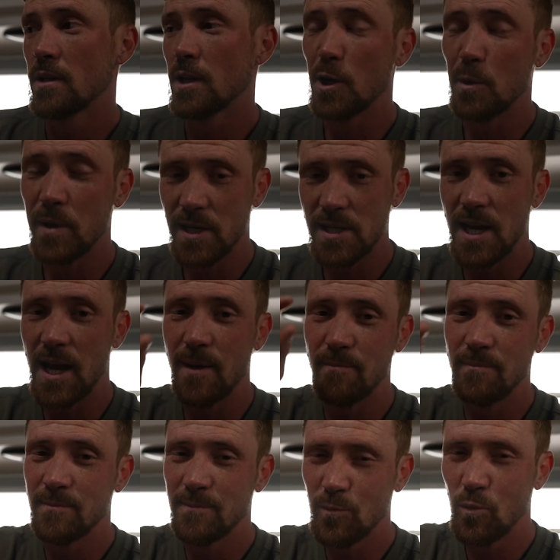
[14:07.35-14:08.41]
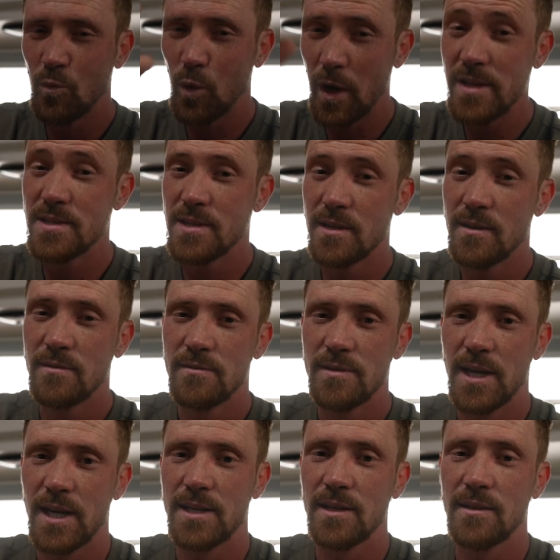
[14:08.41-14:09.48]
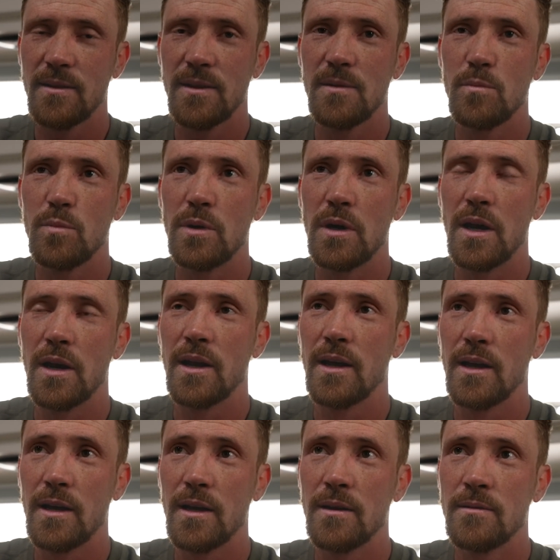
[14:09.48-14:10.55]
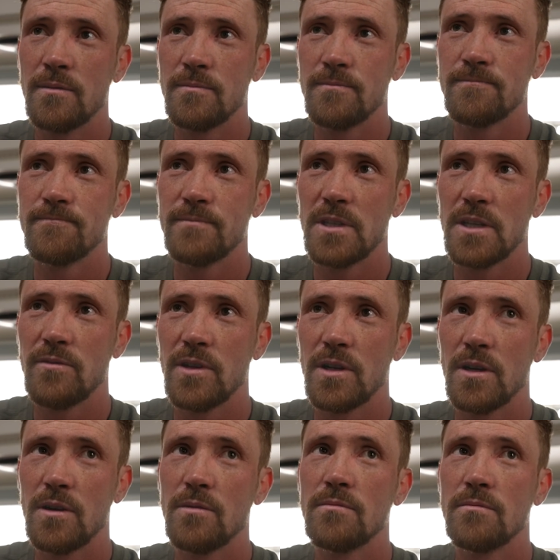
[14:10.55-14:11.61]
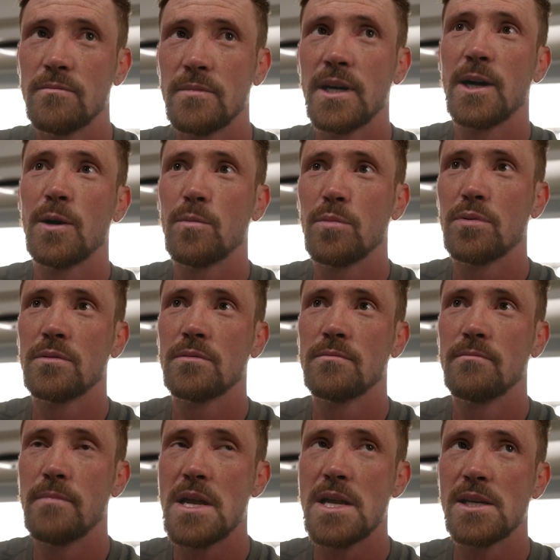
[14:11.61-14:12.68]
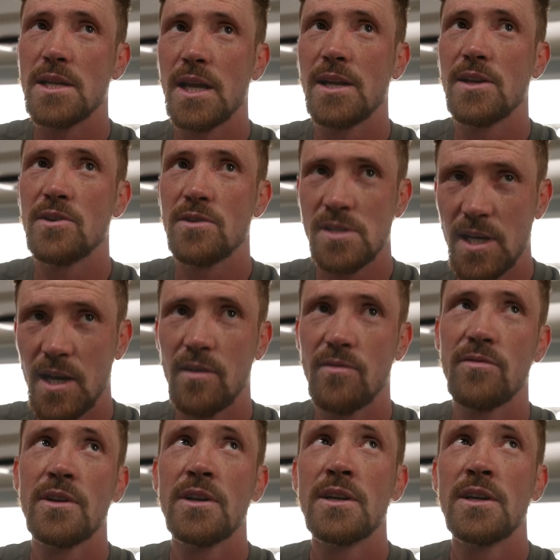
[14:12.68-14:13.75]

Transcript: A little bit of time wasted technically, but uh, if you don't help maintain yourself,